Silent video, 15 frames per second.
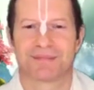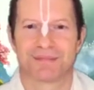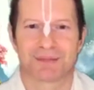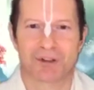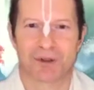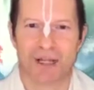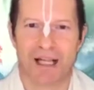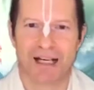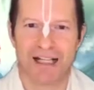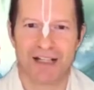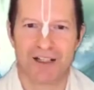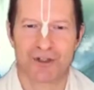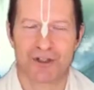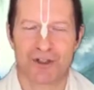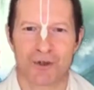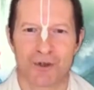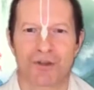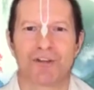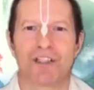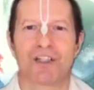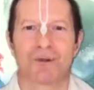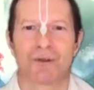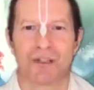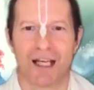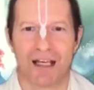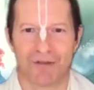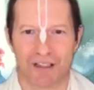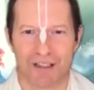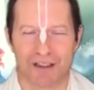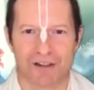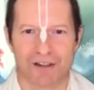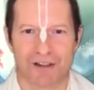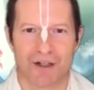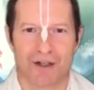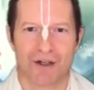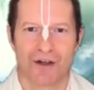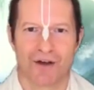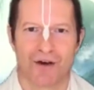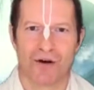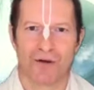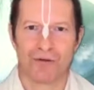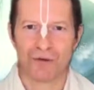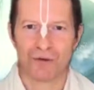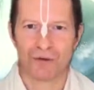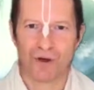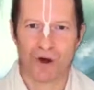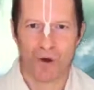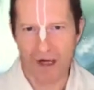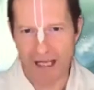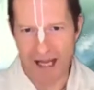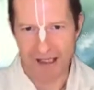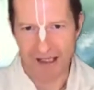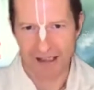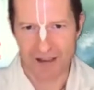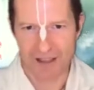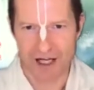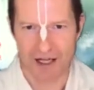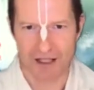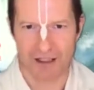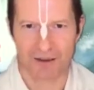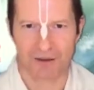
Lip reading: So then Indra told Vidyut Devatas, oh, go again and check.